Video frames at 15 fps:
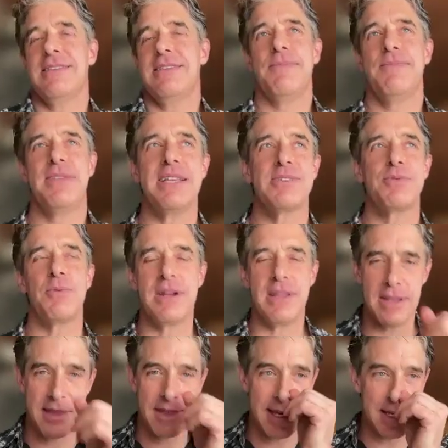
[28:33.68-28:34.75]
That's one of
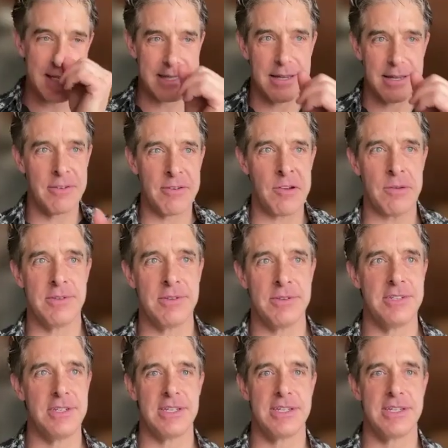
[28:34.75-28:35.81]
the things that
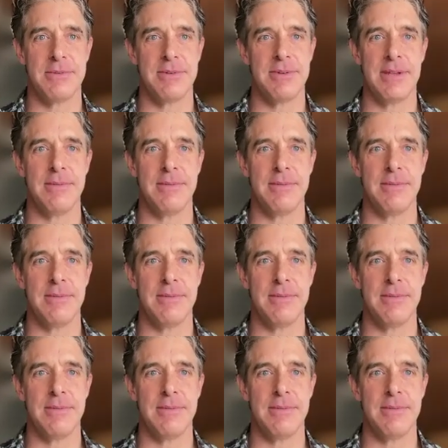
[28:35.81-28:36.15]
just